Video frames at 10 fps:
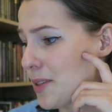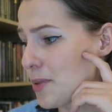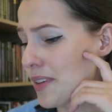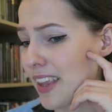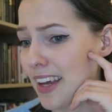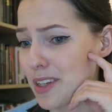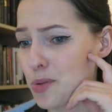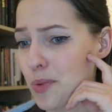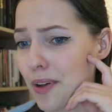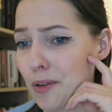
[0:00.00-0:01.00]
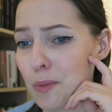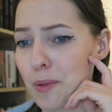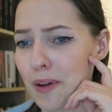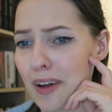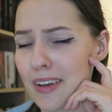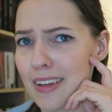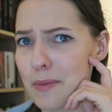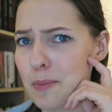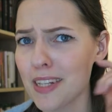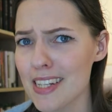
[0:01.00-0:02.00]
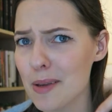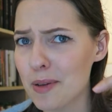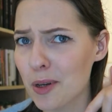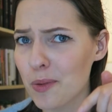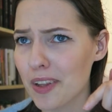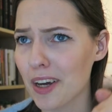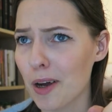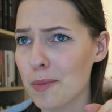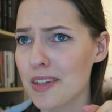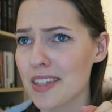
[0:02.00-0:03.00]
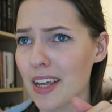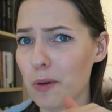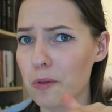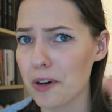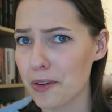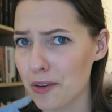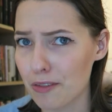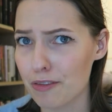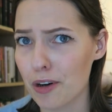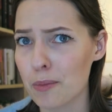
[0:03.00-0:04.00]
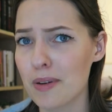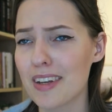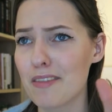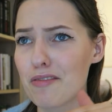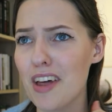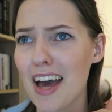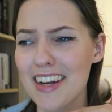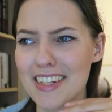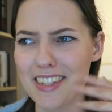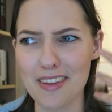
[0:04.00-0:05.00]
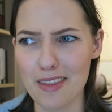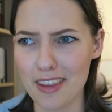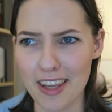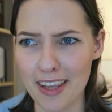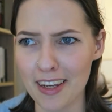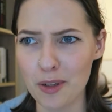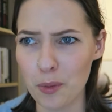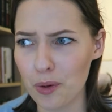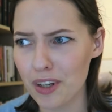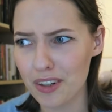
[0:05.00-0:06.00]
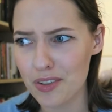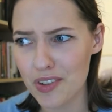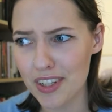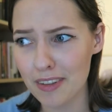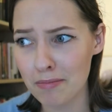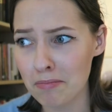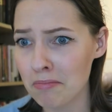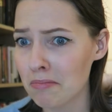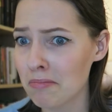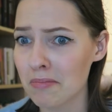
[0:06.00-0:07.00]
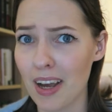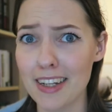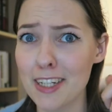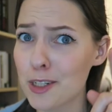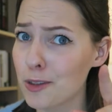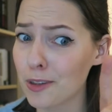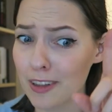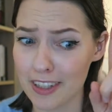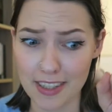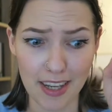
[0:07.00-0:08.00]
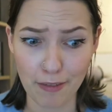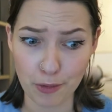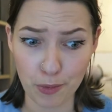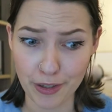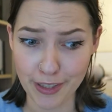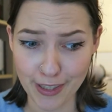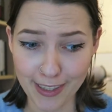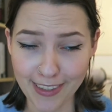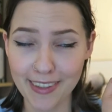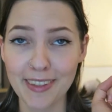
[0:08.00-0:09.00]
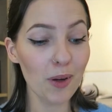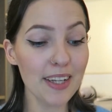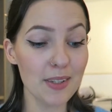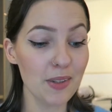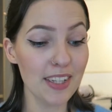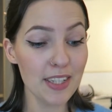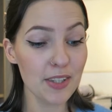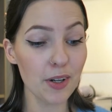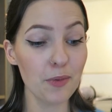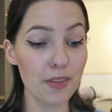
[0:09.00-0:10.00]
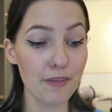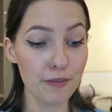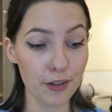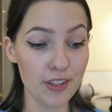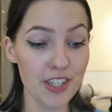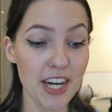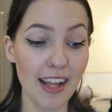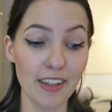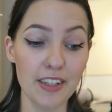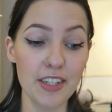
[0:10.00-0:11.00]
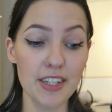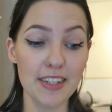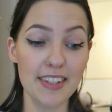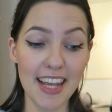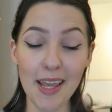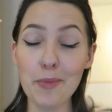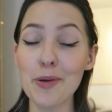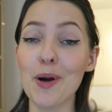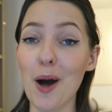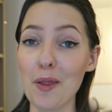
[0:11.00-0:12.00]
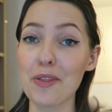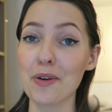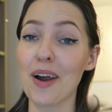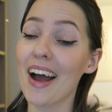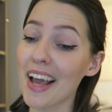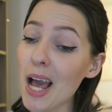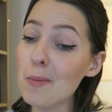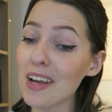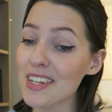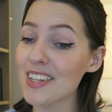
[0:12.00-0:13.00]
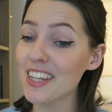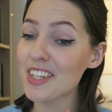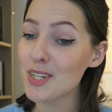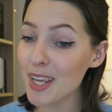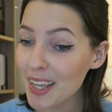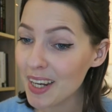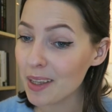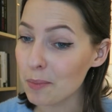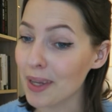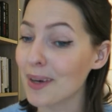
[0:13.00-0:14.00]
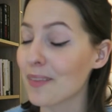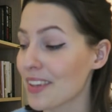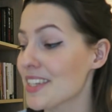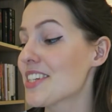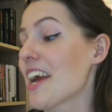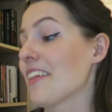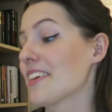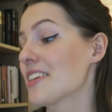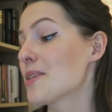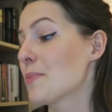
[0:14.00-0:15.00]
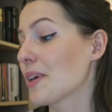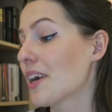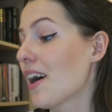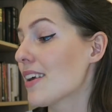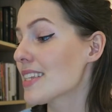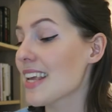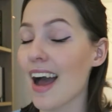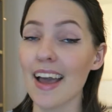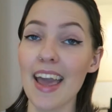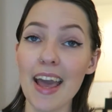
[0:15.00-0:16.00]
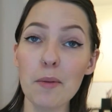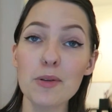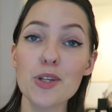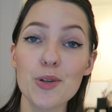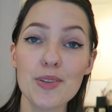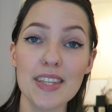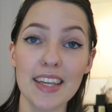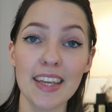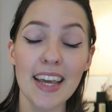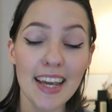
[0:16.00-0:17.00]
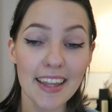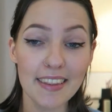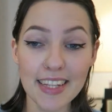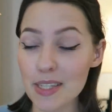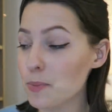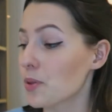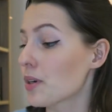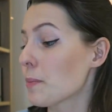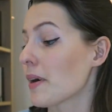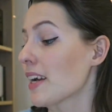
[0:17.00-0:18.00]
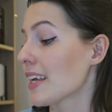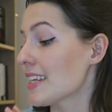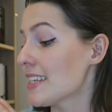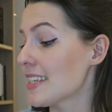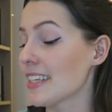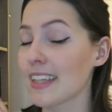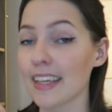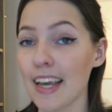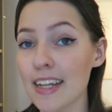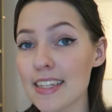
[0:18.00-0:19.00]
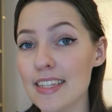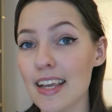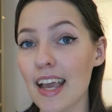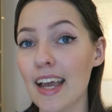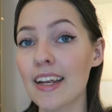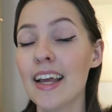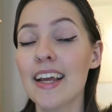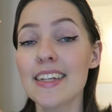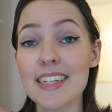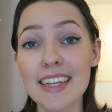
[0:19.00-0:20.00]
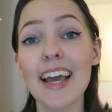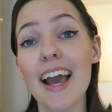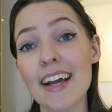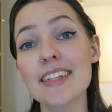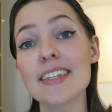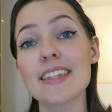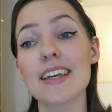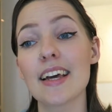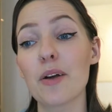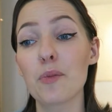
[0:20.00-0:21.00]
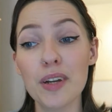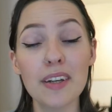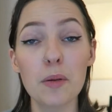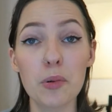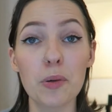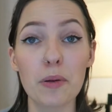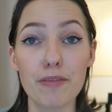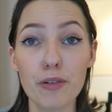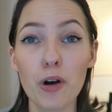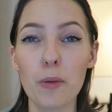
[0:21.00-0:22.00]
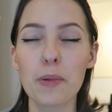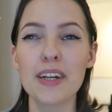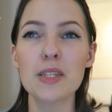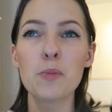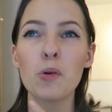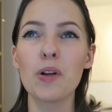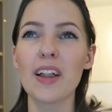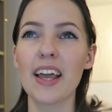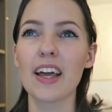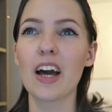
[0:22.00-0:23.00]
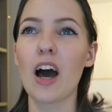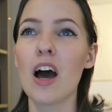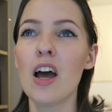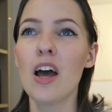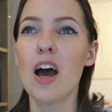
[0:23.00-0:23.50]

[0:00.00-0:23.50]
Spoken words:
doing that as well. But please let me know in the comments like where you're from and if that is a thing in your country. I need to Google this afterwards. Okay, so let's start with the first challenge, debut author. I am actually cheating a bit on this challenge because I am choosing this book by Kristine Getz, and she has written a book before, but it's more like a